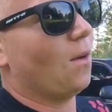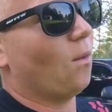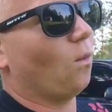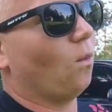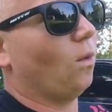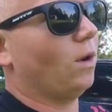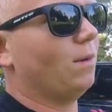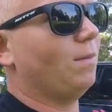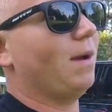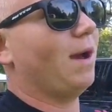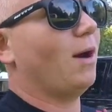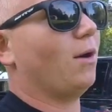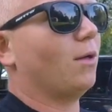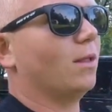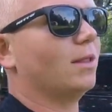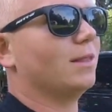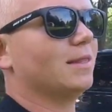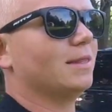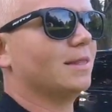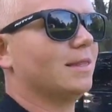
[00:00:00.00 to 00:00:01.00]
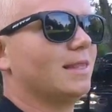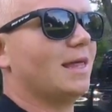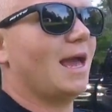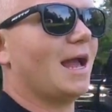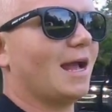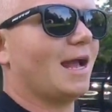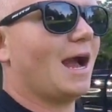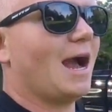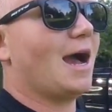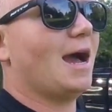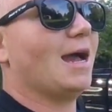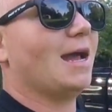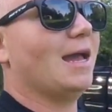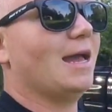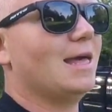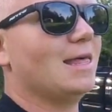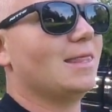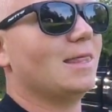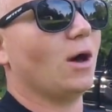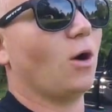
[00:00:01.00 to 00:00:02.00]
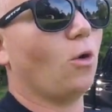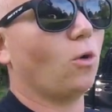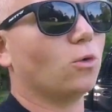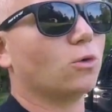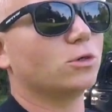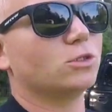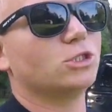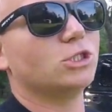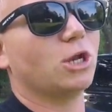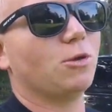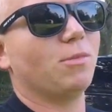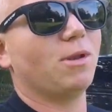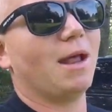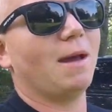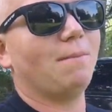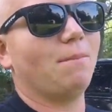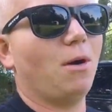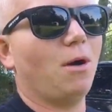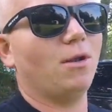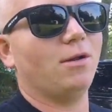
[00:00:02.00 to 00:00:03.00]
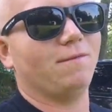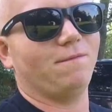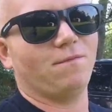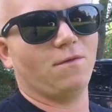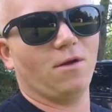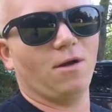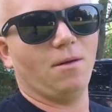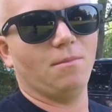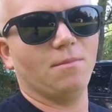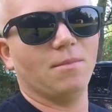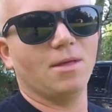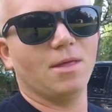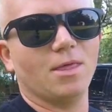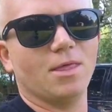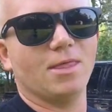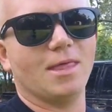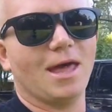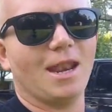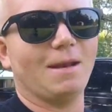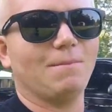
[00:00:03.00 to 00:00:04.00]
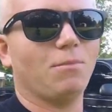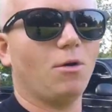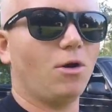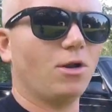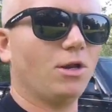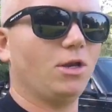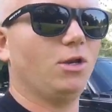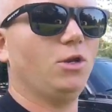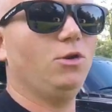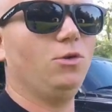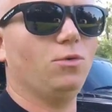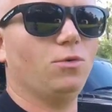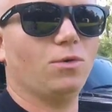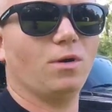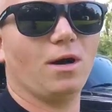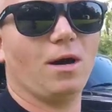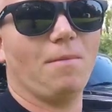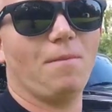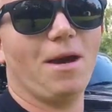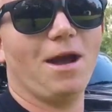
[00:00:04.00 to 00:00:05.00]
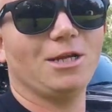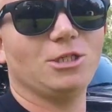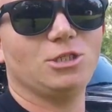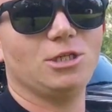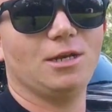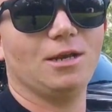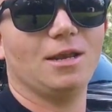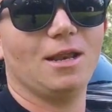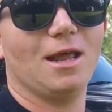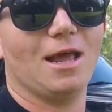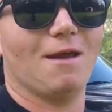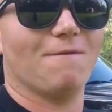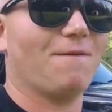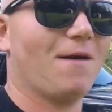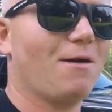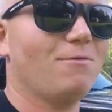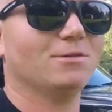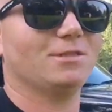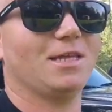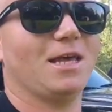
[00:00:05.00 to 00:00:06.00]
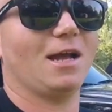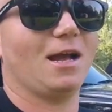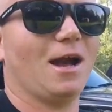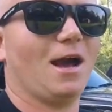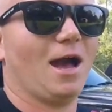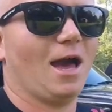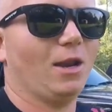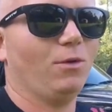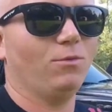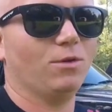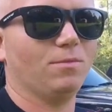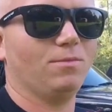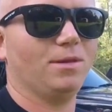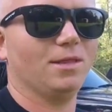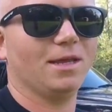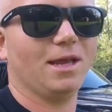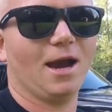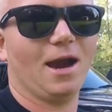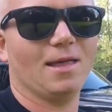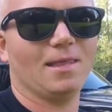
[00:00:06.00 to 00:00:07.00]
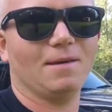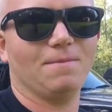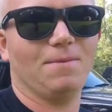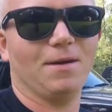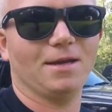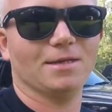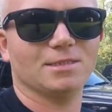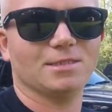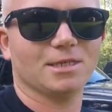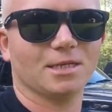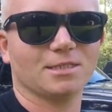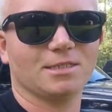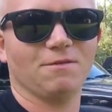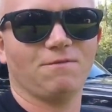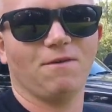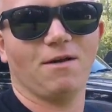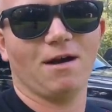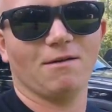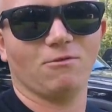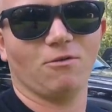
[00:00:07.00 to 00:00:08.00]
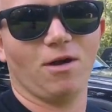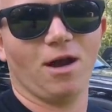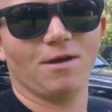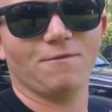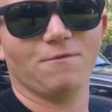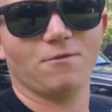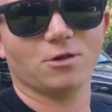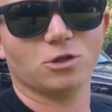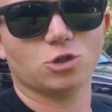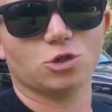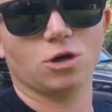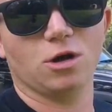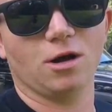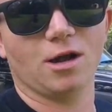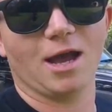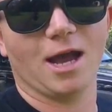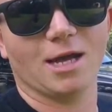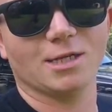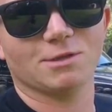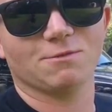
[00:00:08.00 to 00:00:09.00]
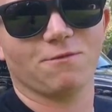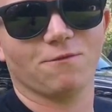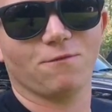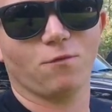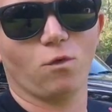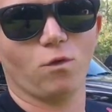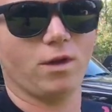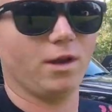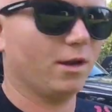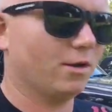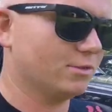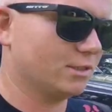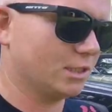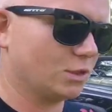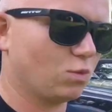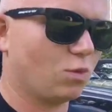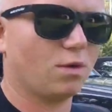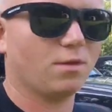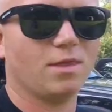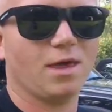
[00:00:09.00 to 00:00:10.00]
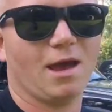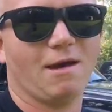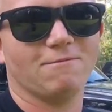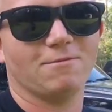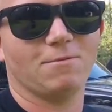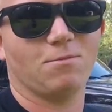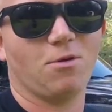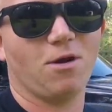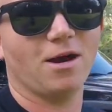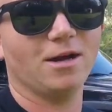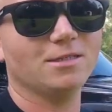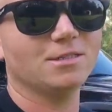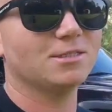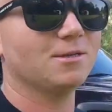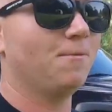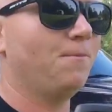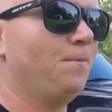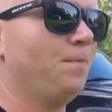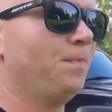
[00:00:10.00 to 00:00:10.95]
what about that guy, the older gentleman I bought it from, that had bought it new? Imagine if I was that guy. I don't want to be the guy that pays 65 grand for a truck, has it for 4 years, it's worth half the price.